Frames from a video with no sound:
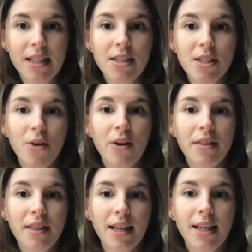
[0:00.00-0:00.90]
So I
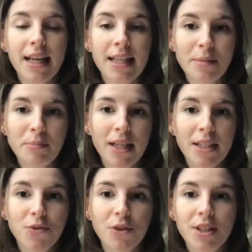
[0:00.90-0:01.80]
think in the
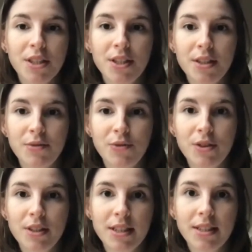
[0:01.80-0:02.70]
plans for
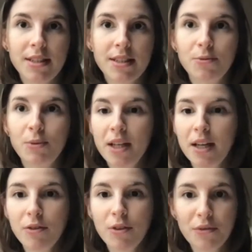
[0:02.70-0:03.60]
this
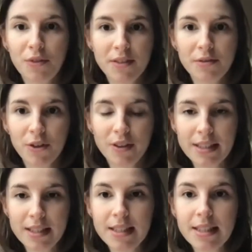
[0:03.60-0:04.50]
recovery fund, for
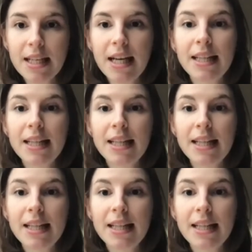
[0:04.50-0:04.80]
instance,